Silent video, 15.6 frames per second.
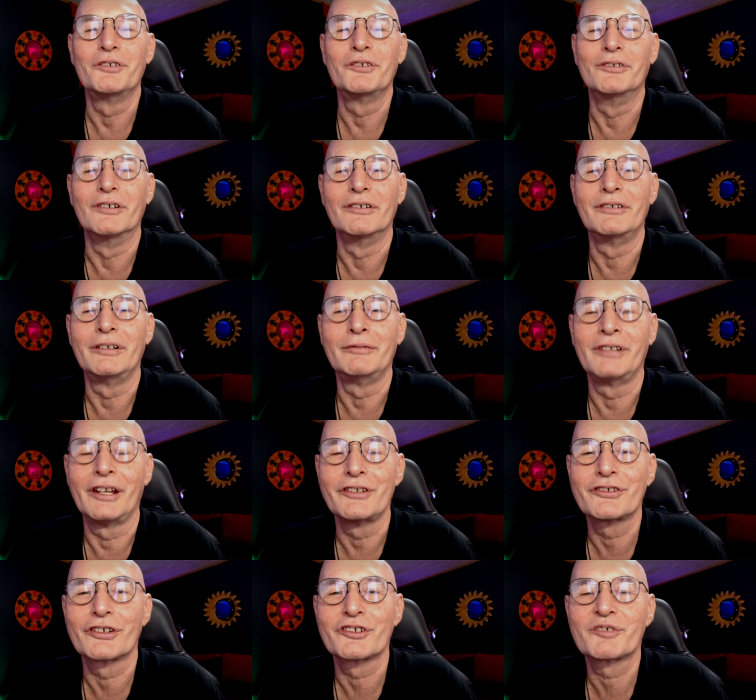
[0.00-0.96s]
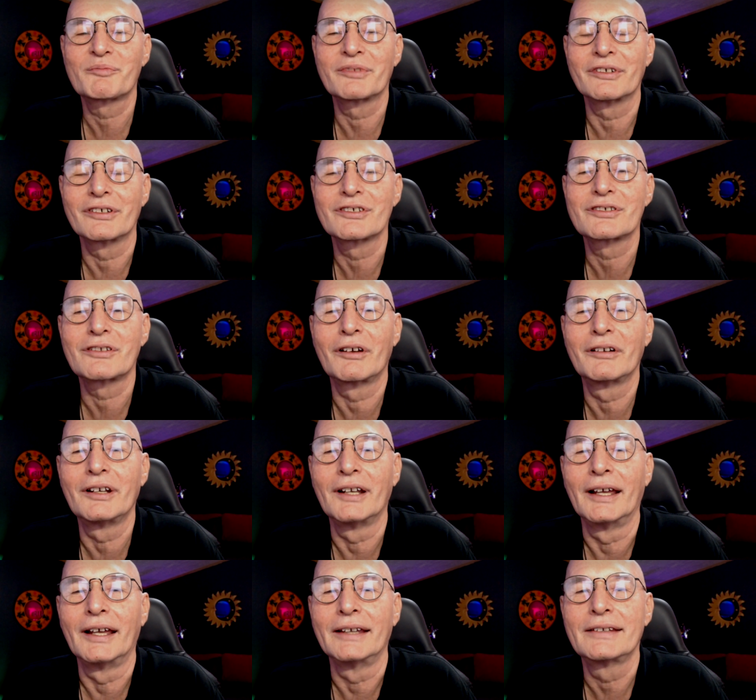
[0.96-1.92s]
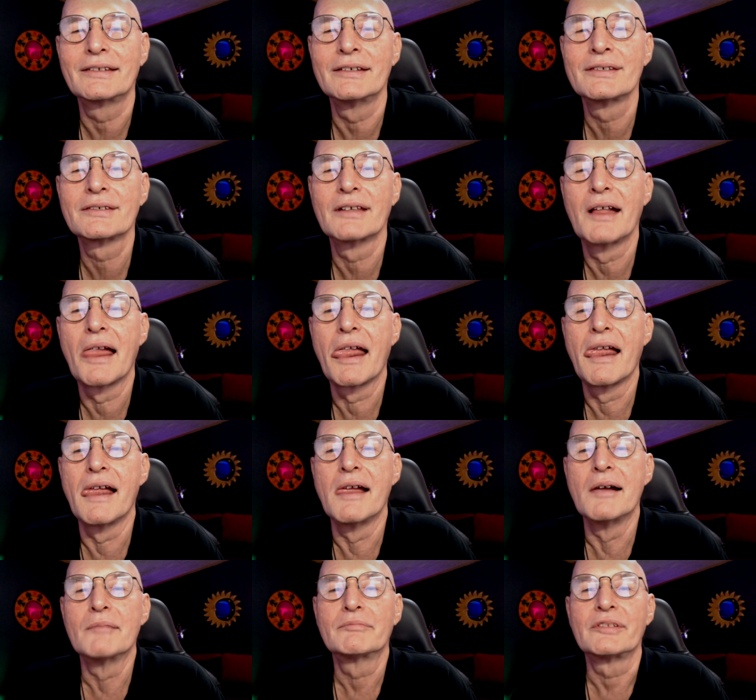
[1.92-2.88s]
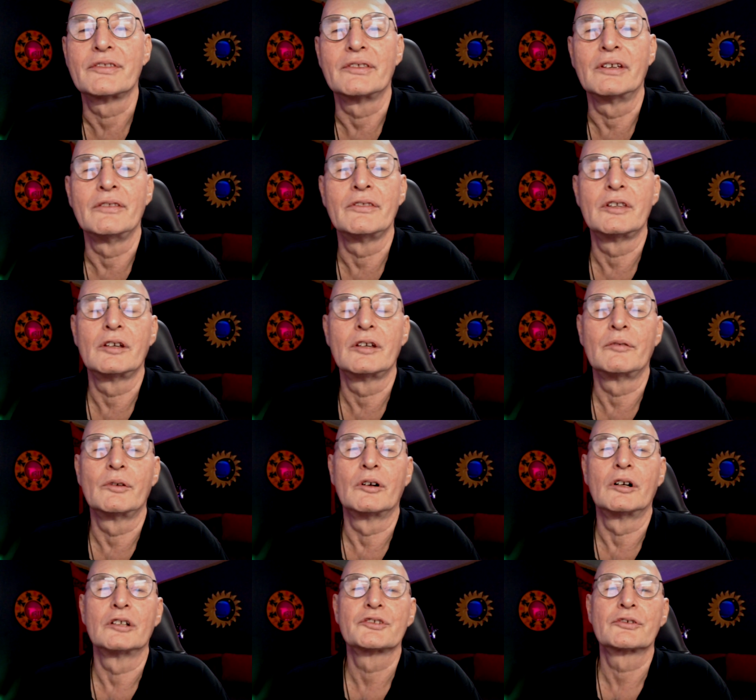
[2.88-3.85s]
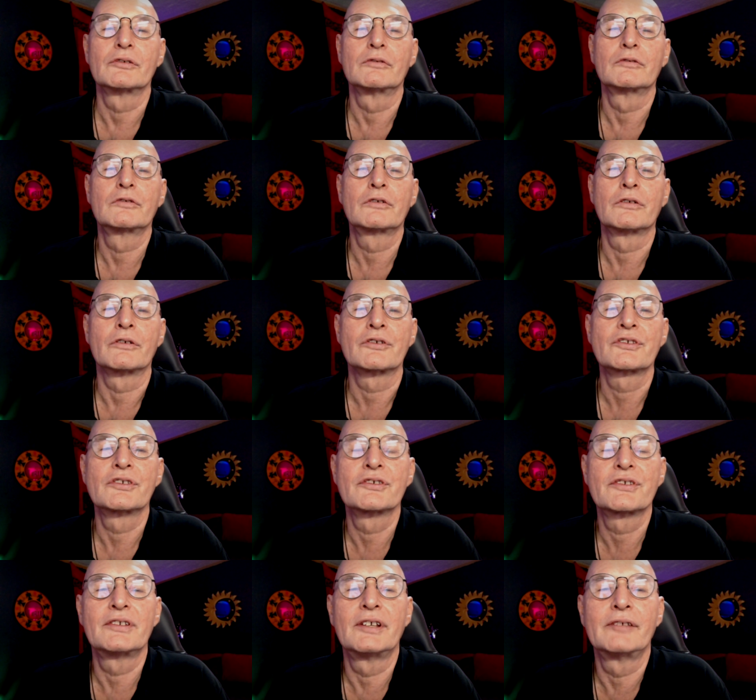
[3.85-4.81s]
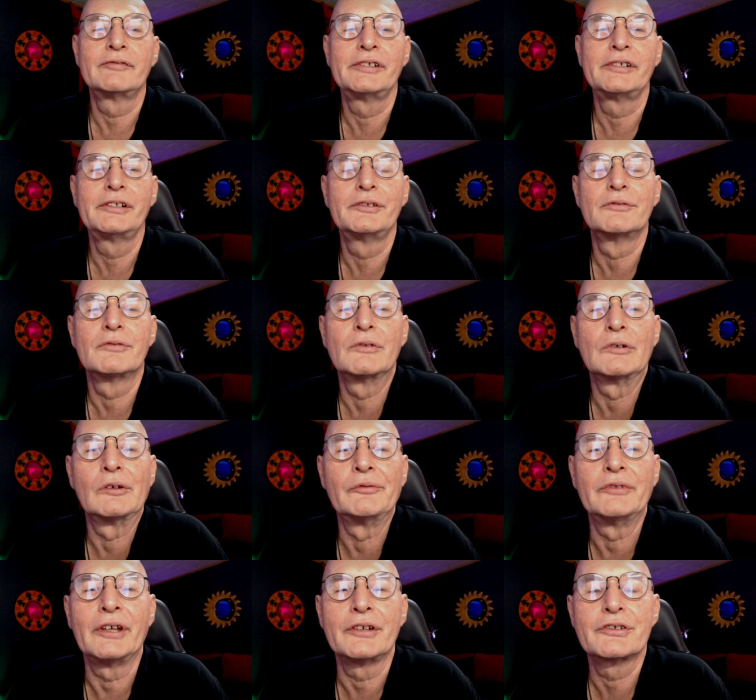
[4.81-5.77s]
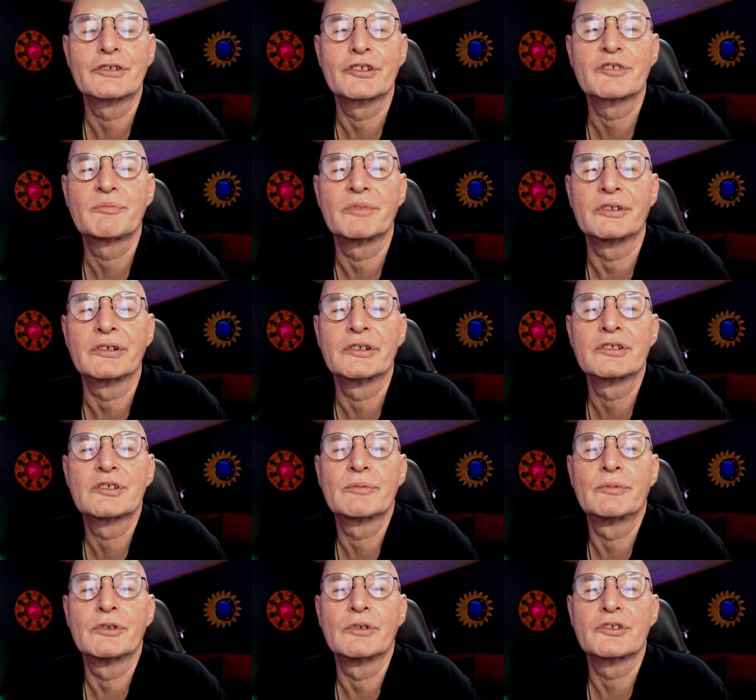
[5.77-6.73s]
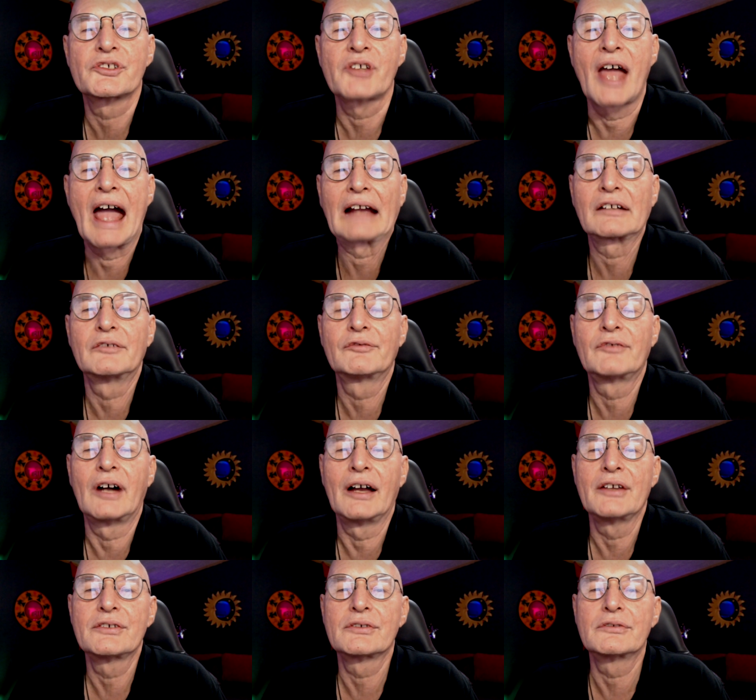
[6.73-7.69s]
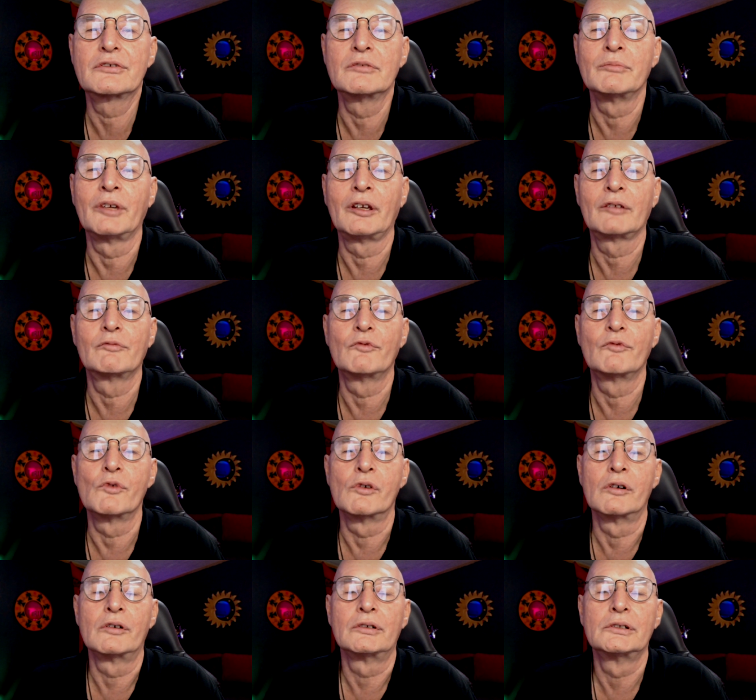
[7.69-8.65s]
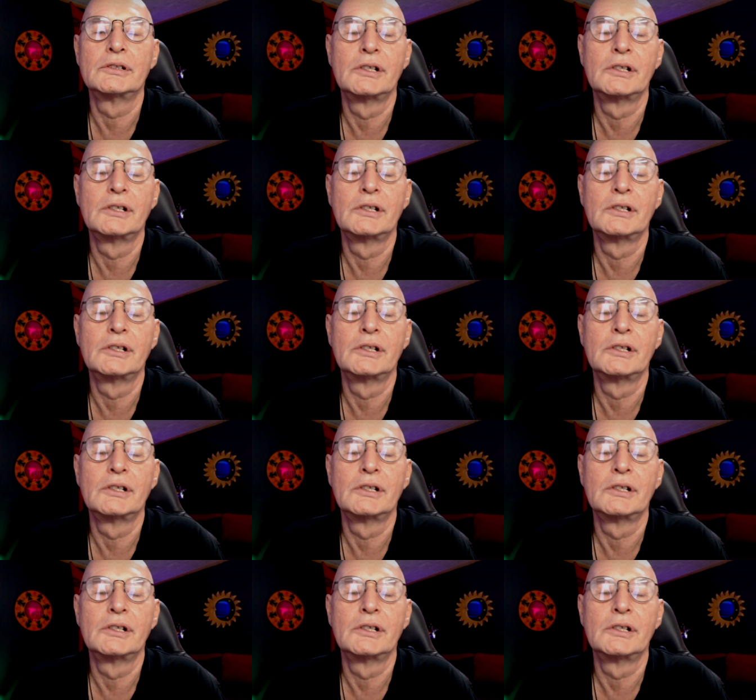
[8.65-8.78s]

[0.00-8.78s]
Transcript: you know, nature spirits don't like this. But then there were also curses levied or nature spirits were sacrificed to make war.